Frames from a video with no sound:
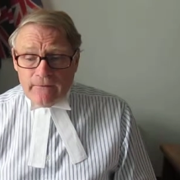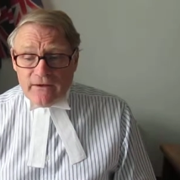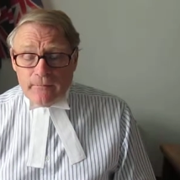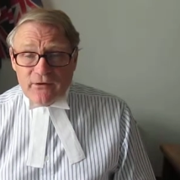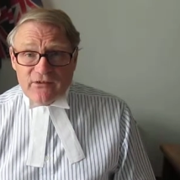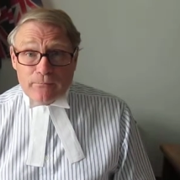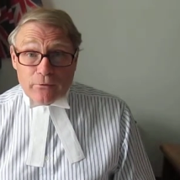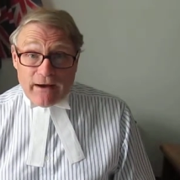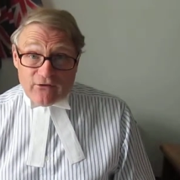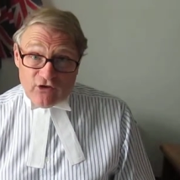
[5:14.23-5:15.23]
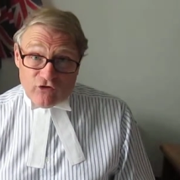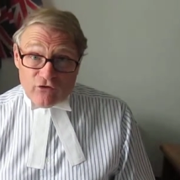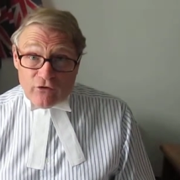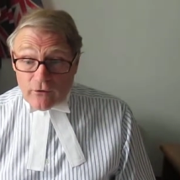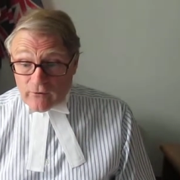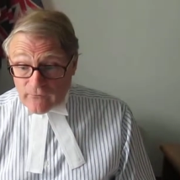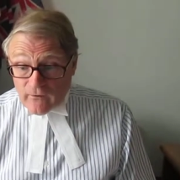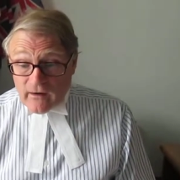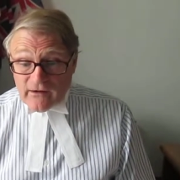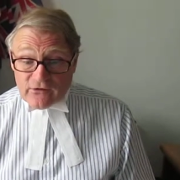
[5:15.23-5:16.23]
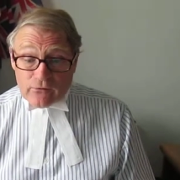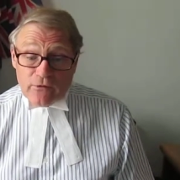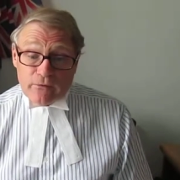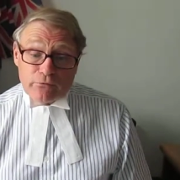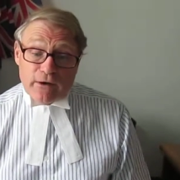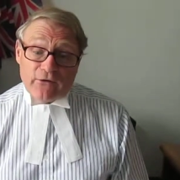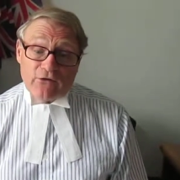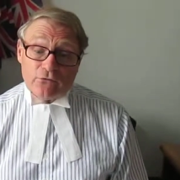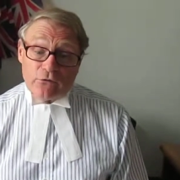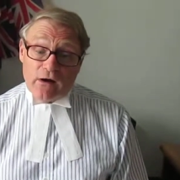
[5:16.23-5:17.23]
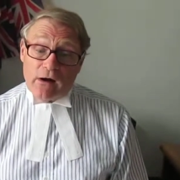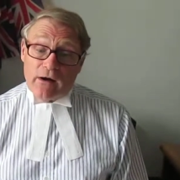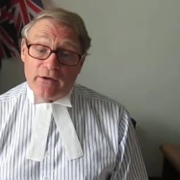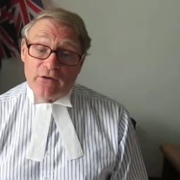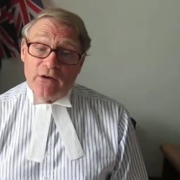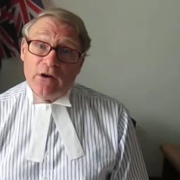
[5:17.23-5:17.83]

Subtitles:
the busy practitioner and advisor with a practical guide